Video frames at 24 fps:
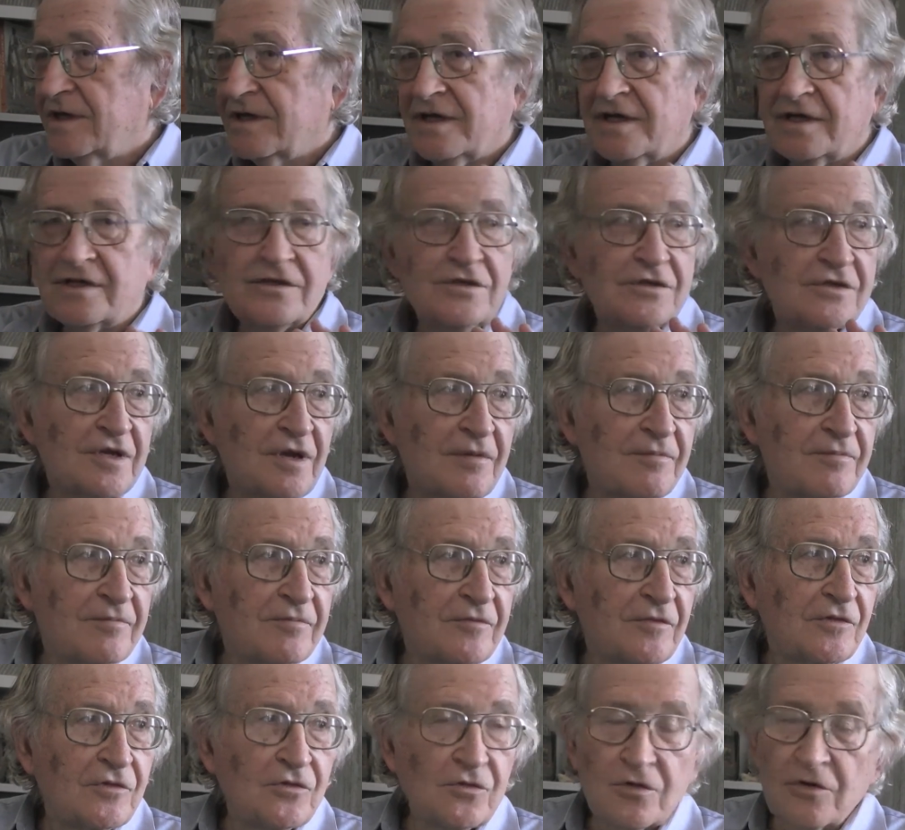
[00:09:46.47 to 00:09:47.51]
it's
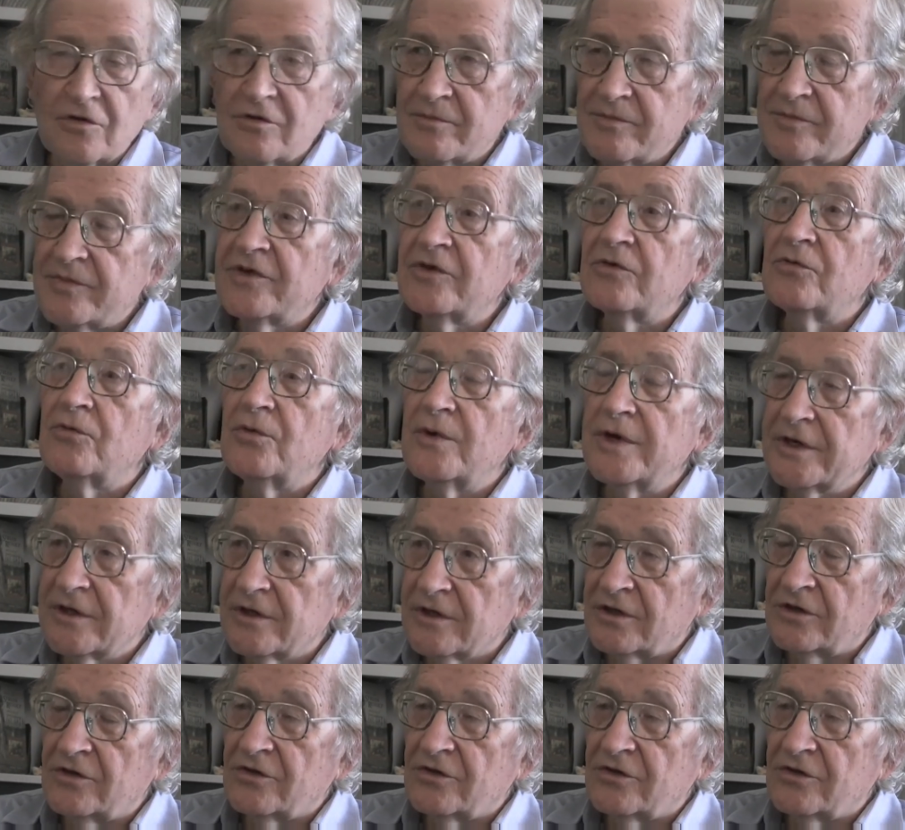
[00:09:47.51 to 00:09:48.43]
some group that we're